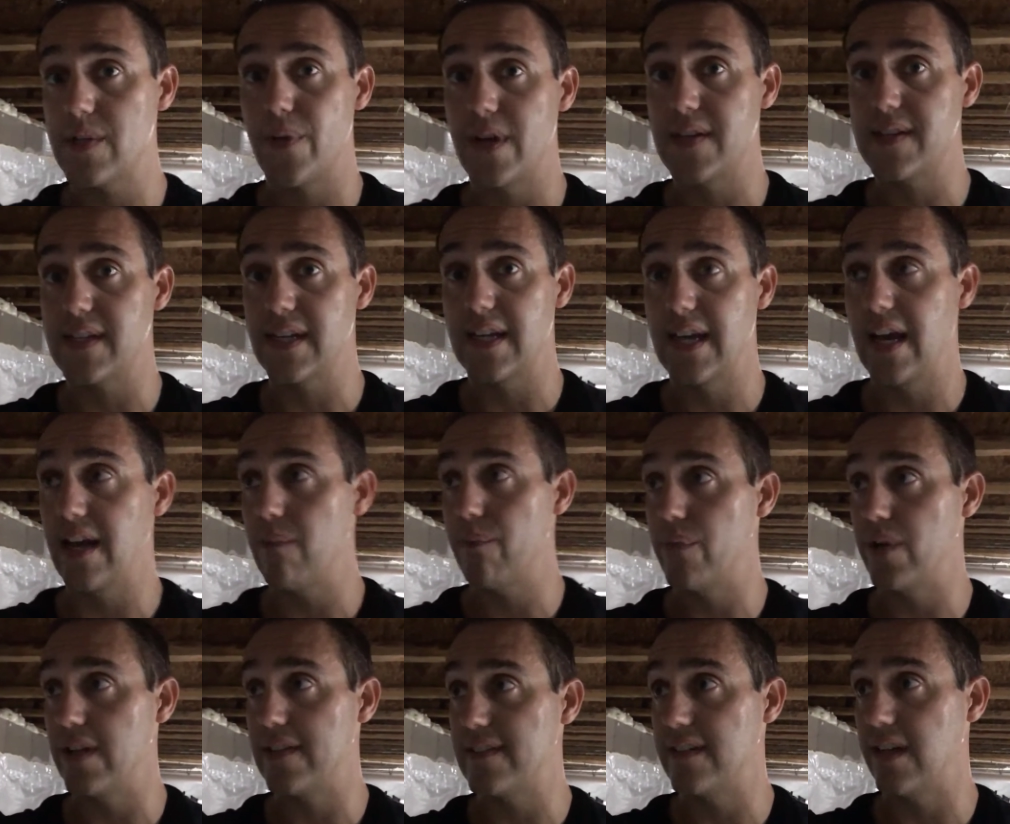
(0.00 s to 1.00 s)
space again,
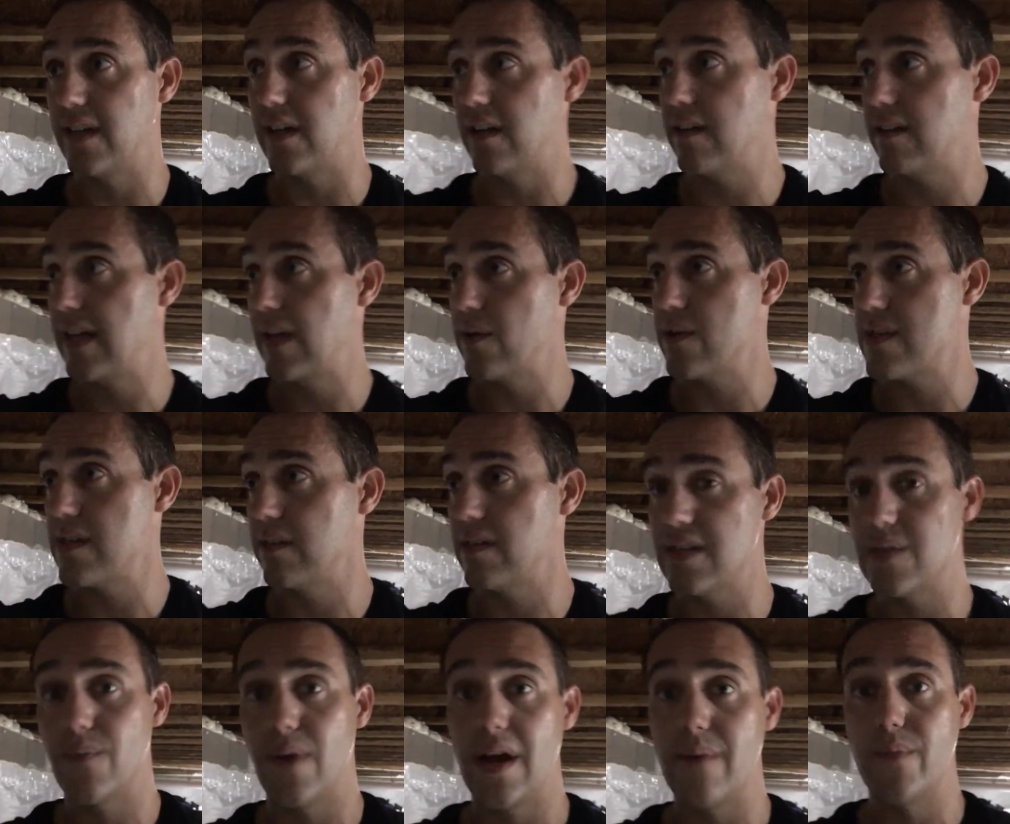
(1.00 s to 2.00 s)
but that was at
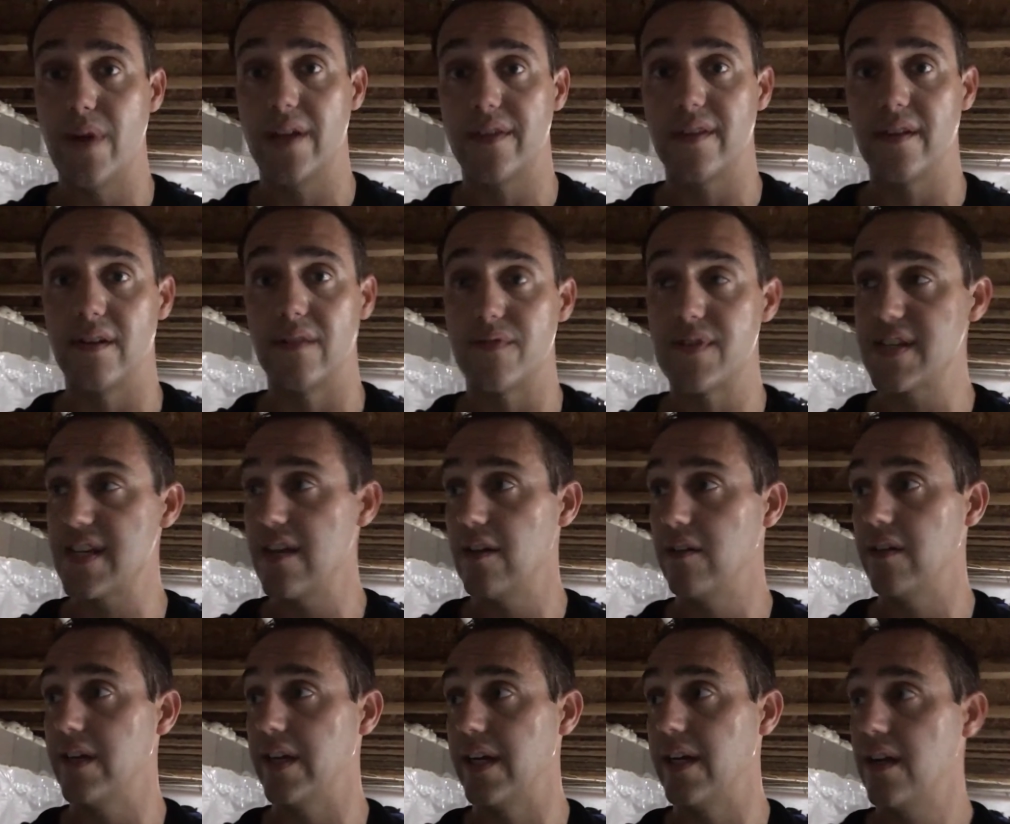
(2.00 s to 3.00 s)
least my method of
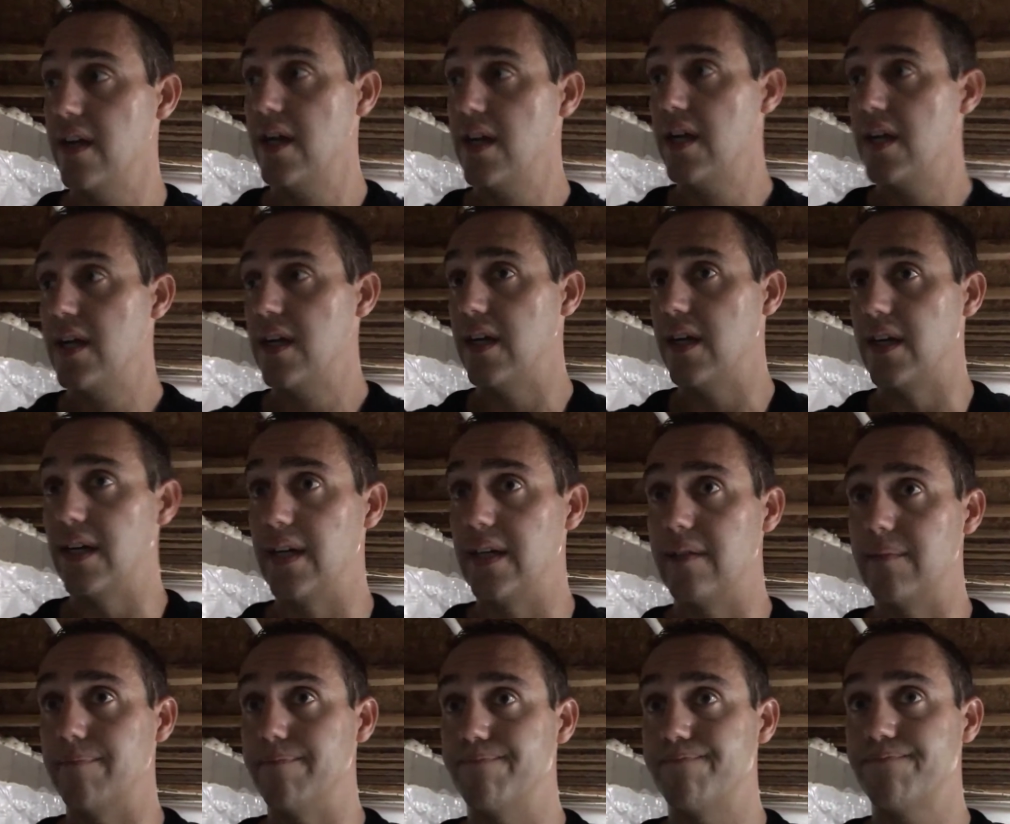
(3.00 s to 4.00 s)
sealing
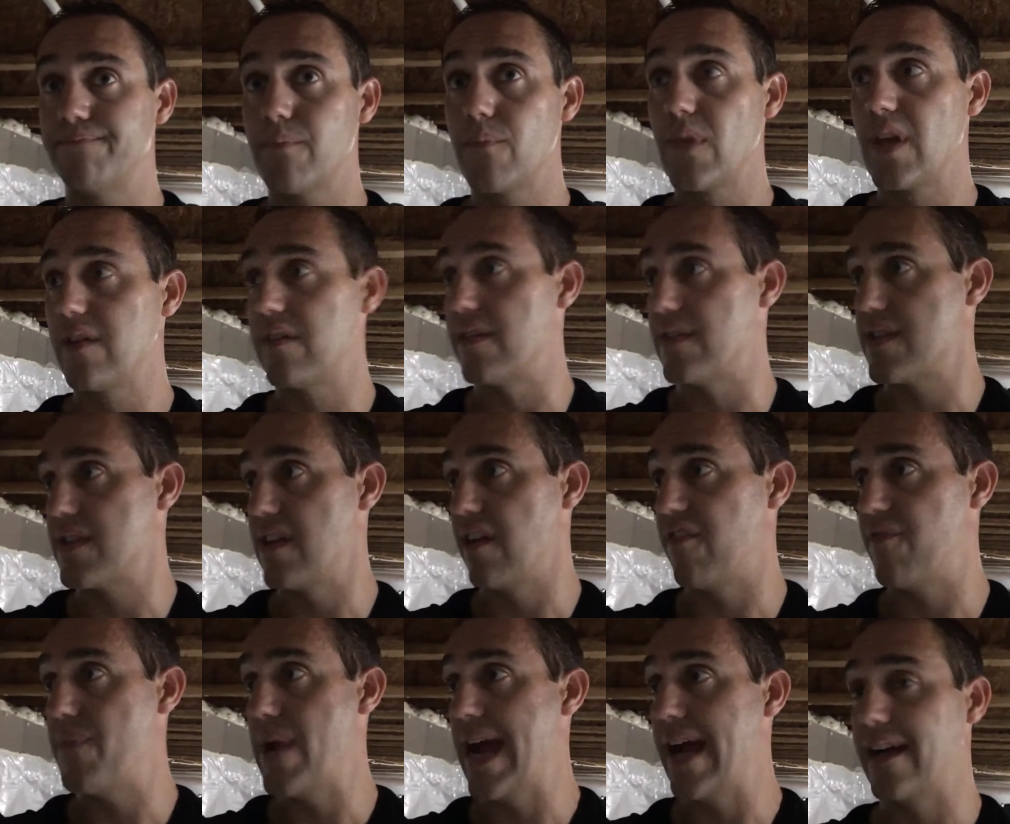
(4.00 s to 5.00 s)
this
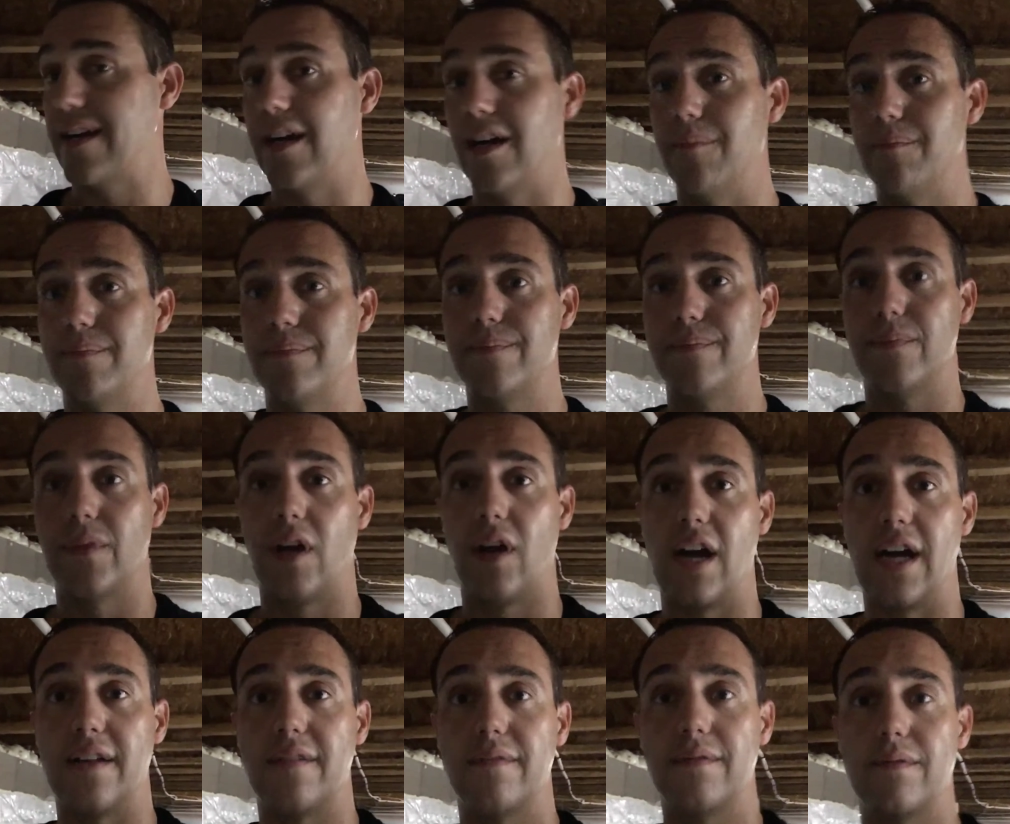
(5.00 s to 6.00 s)
stuff back up. All
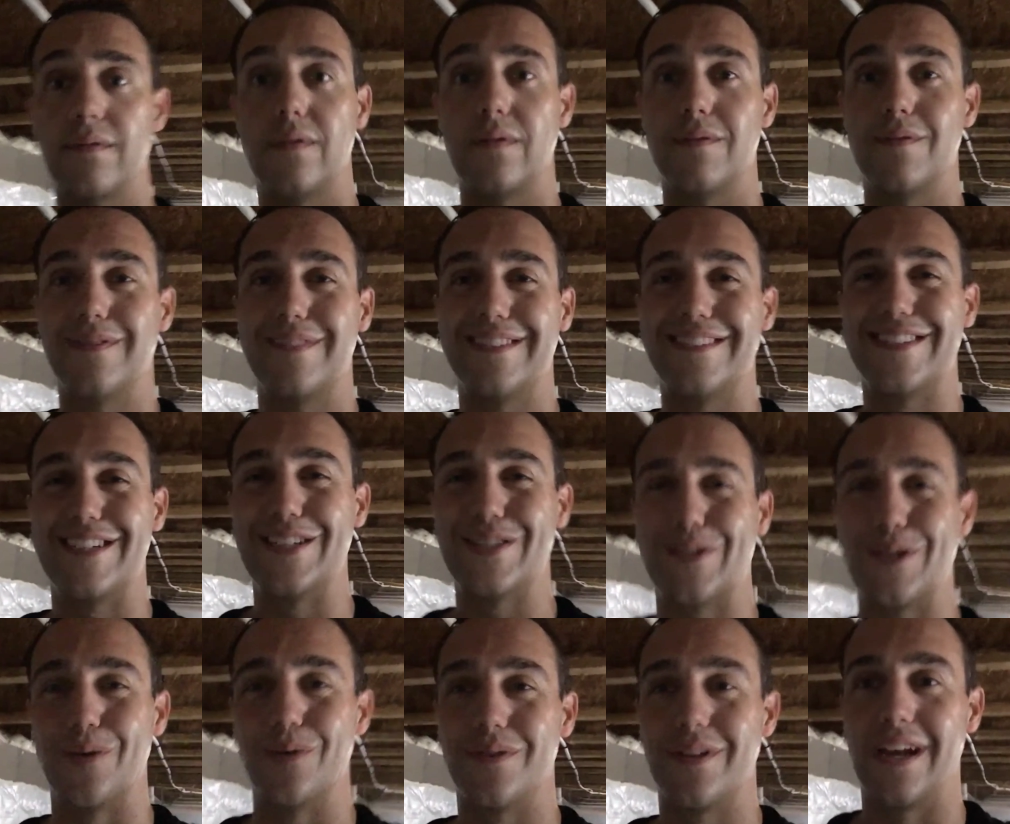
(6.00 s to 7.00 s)
right, see you
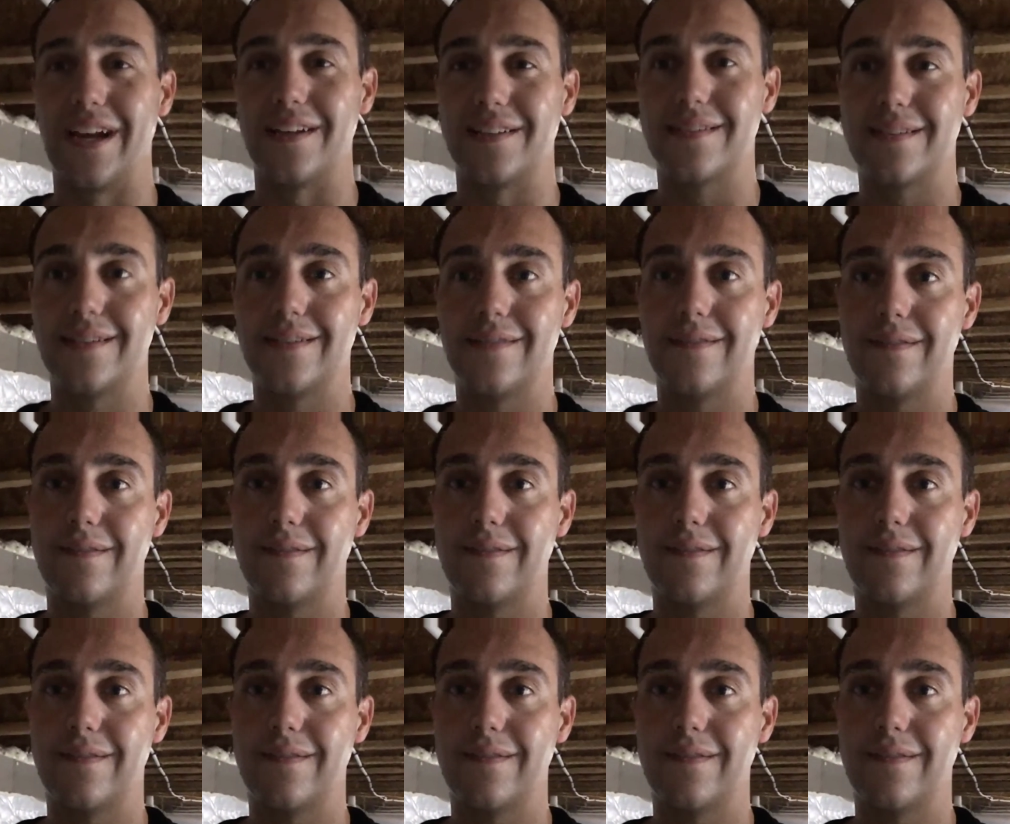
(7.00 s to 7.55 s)
soon, thanks.